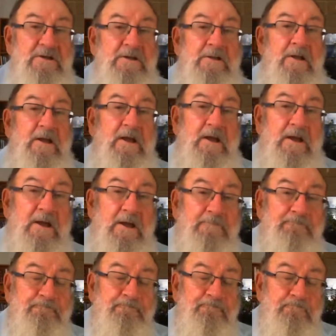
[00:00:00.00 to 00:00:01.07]

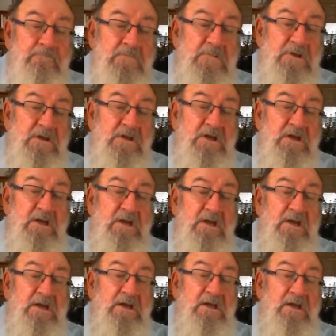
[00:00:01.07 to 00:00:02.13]

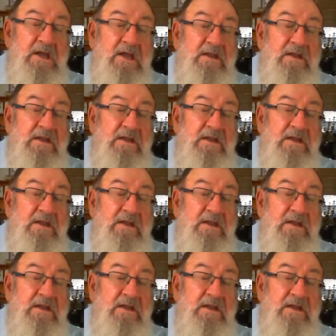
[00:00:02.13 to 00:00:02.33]
and